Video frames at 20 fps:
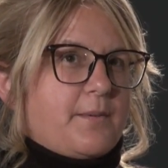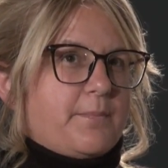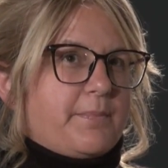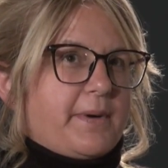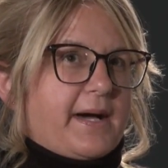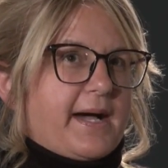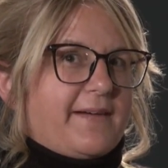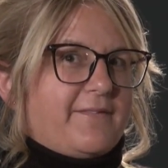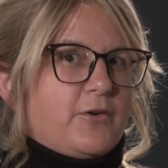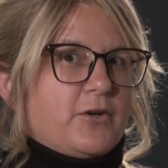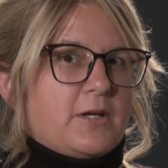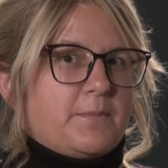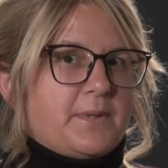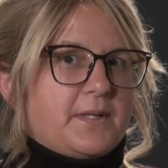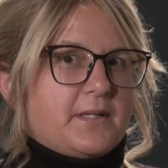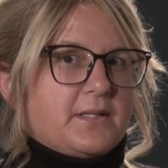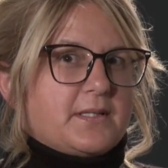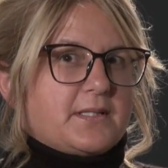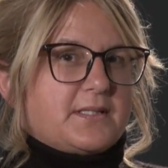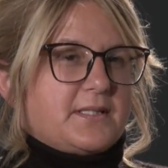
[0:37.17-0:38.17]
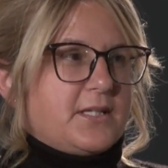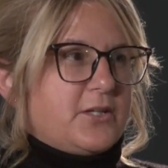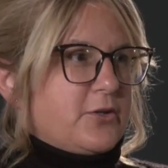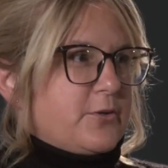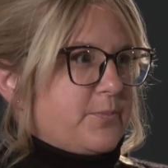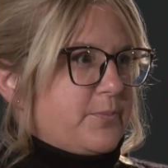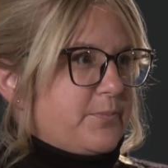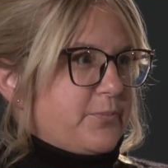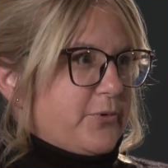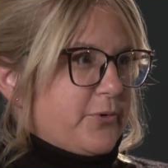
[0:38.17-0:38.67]
but I've only been in the senior
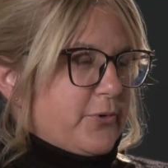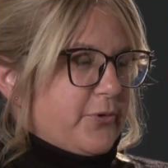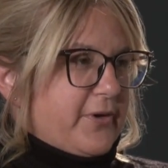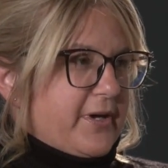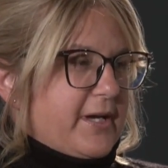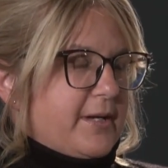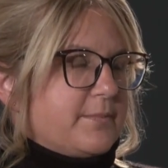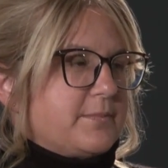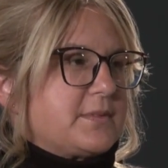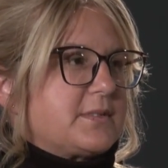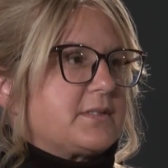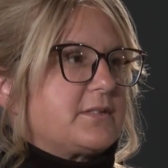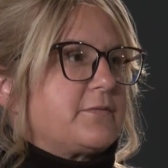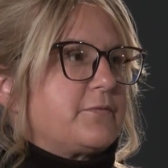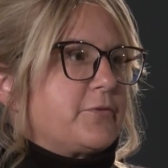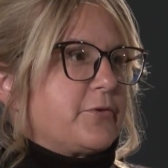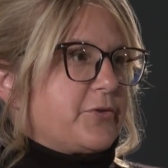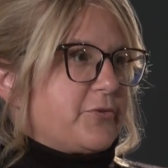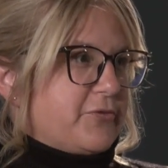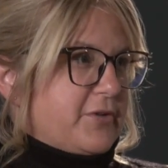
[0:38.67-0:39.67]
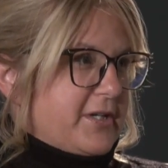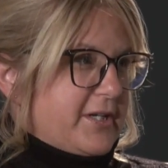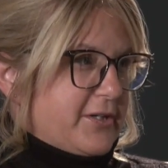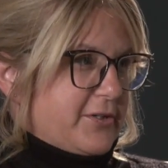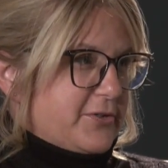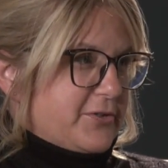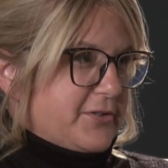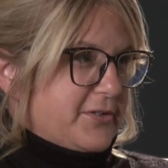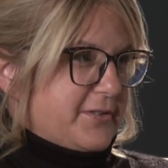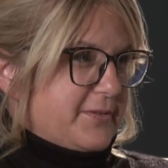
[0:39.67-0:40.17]
programs for 3
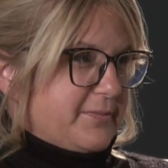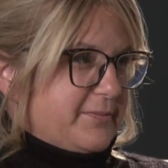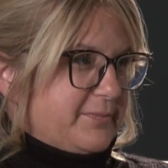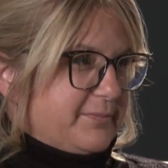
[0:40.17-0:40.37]
years.